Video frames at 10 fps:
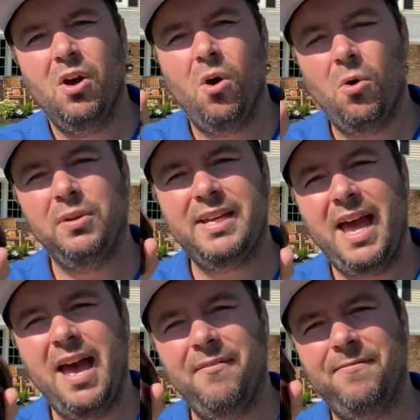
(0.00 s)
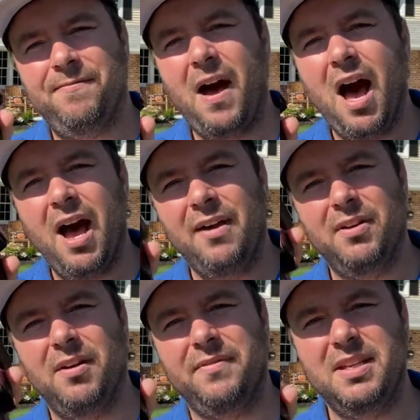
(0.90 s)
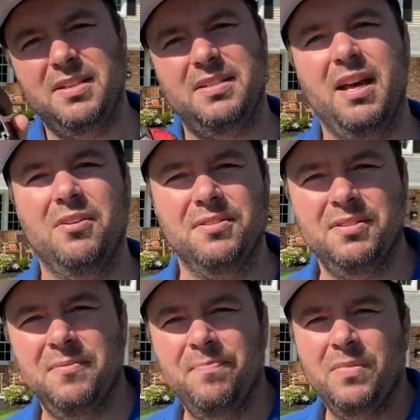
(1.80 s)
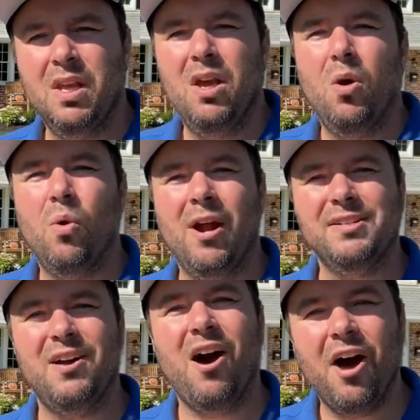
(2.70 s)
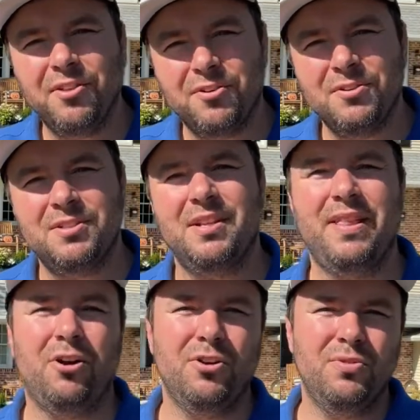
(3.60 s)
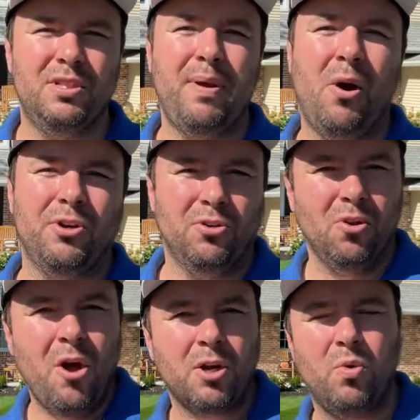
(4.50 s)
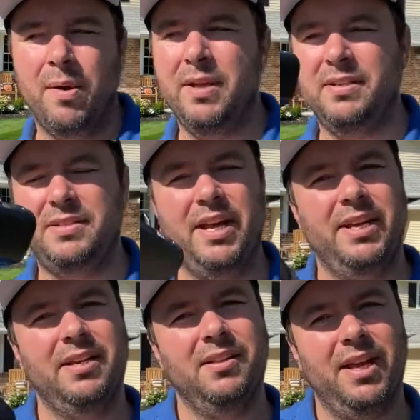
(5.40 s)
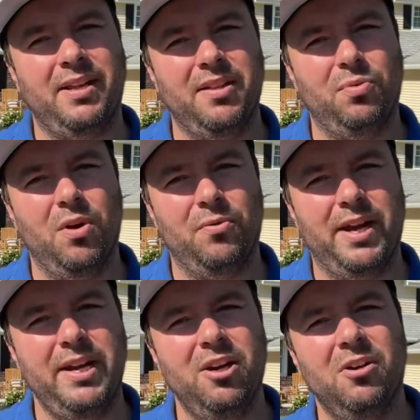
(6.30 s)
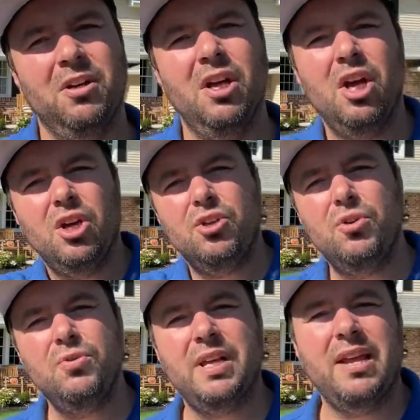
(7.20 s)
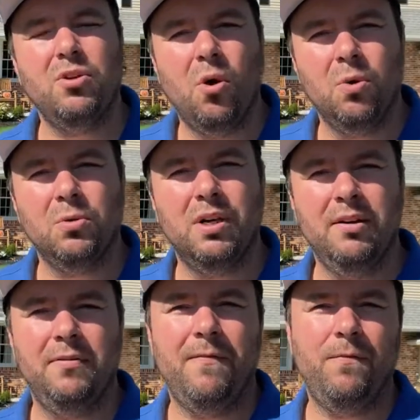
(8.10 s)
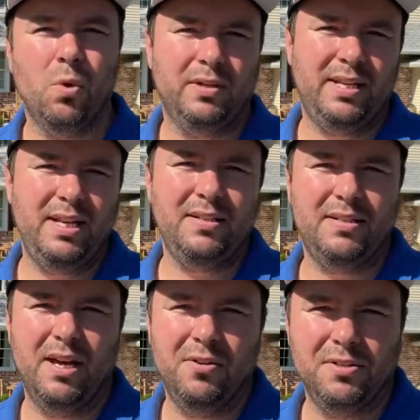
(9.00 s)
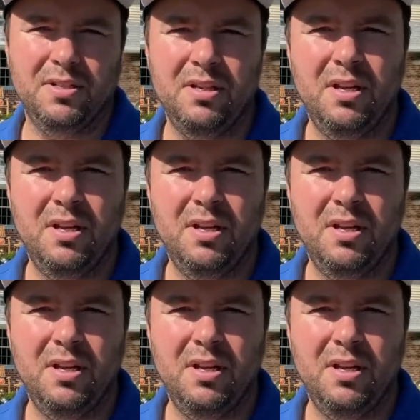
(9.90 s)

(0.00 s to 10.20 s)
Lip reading: only have 5 of these cells. Whereas others that are used to power your lawn equipment, say like this one right here, use a total of 14 cells.